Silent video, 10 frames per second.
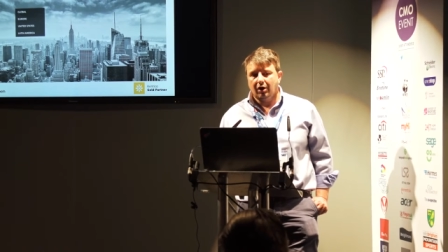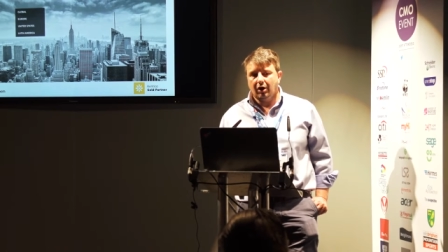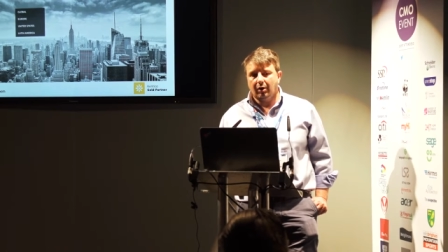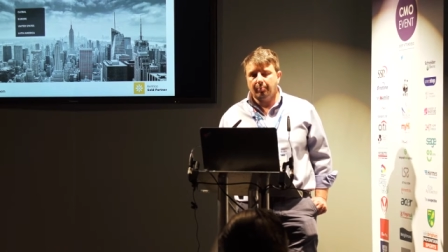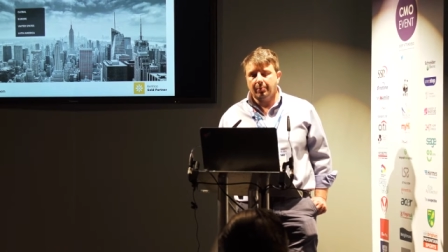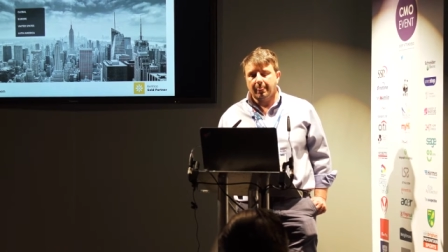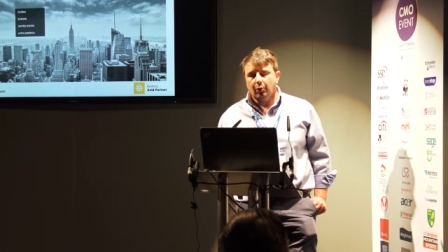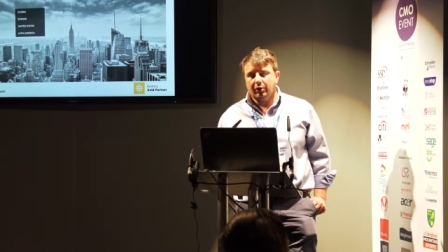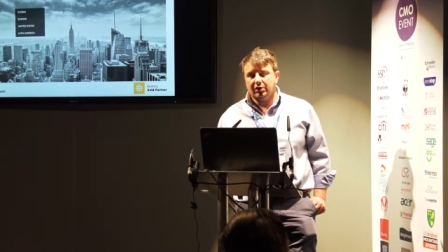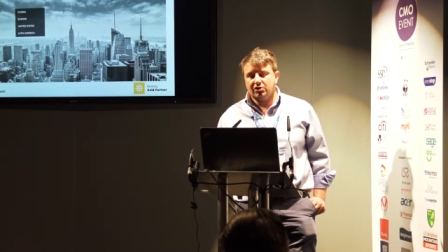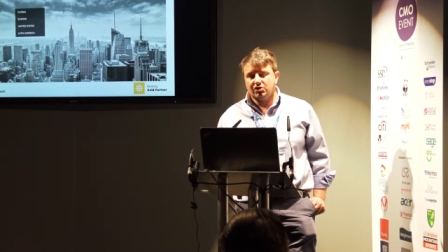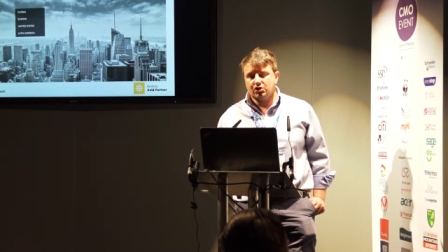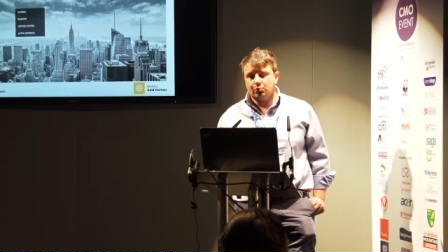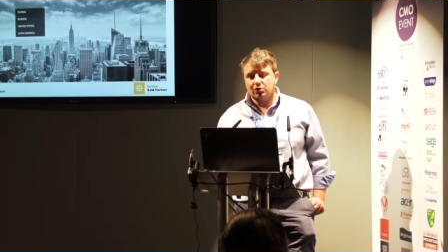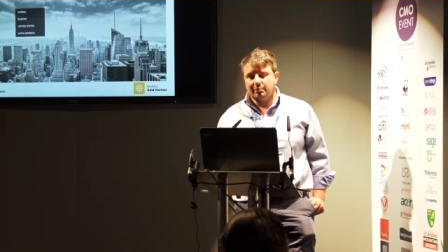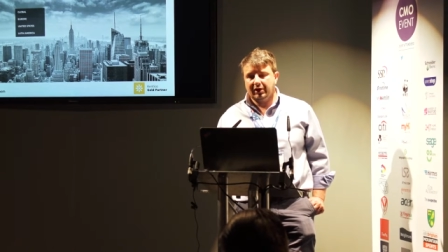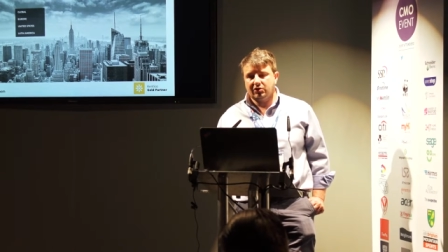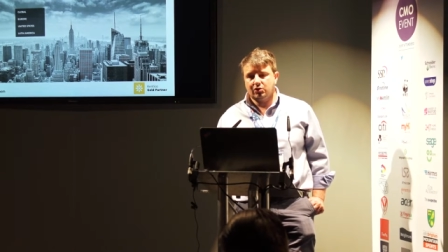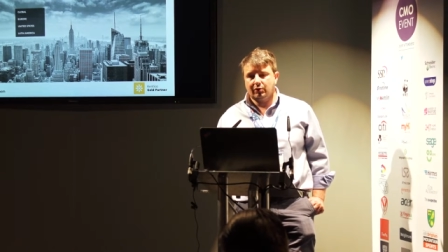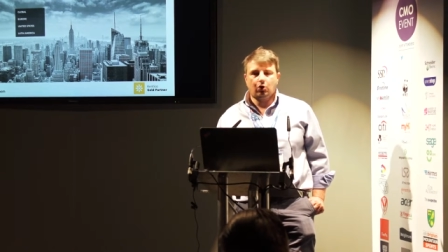Um, when the decision was
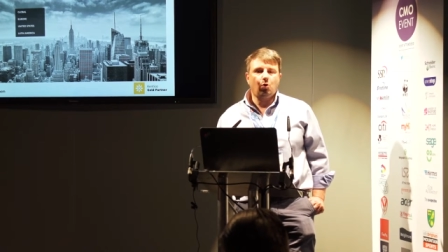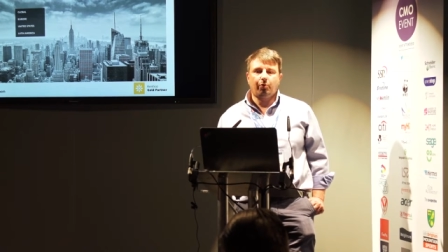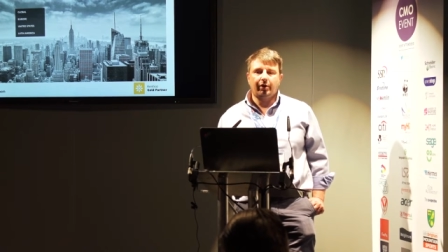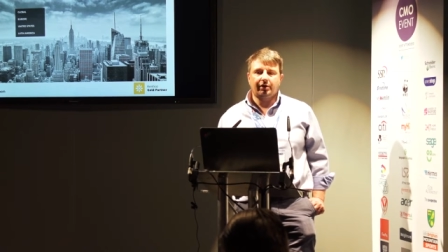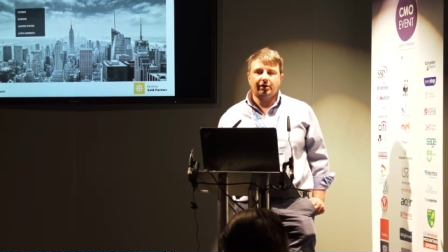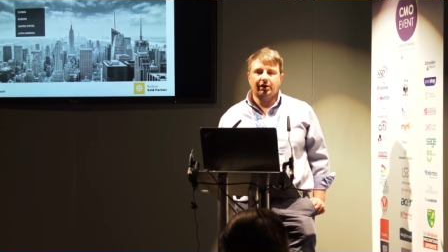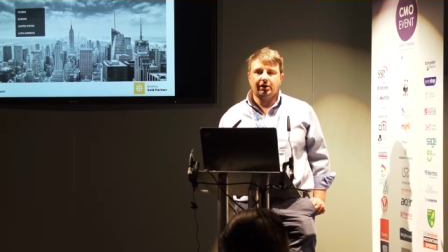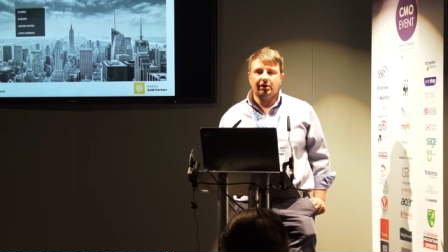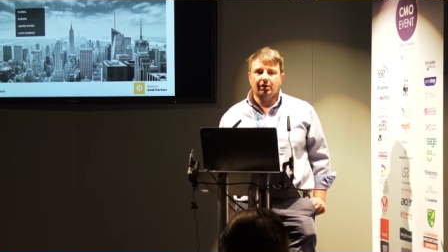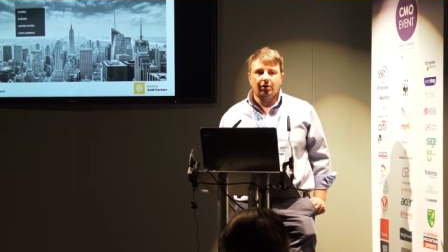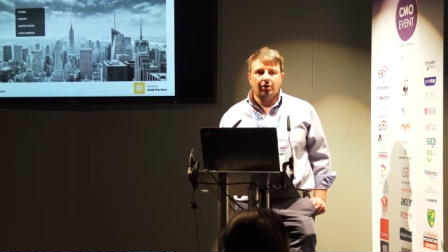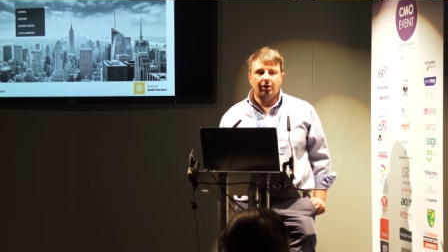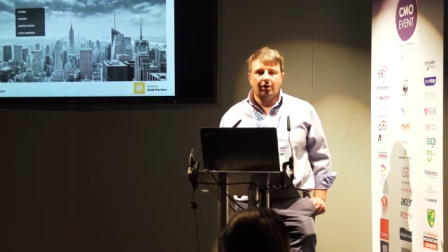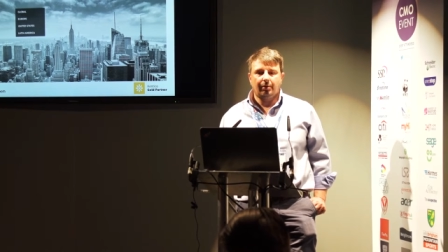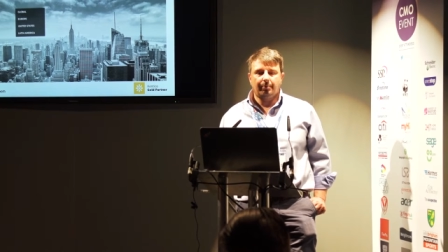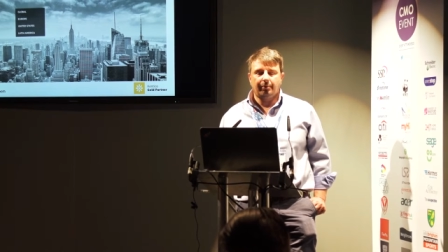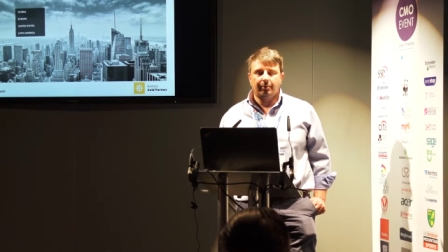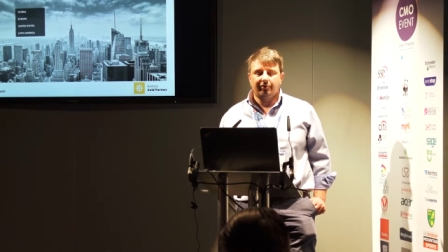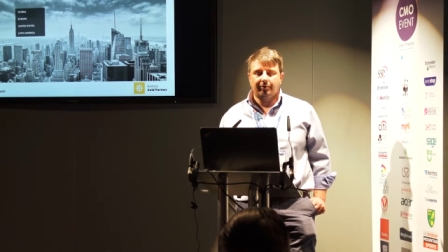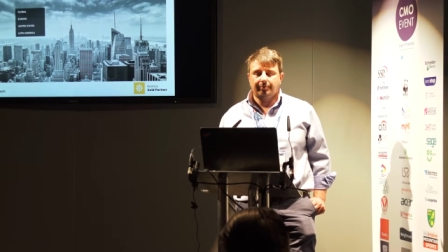made to incorporate the um,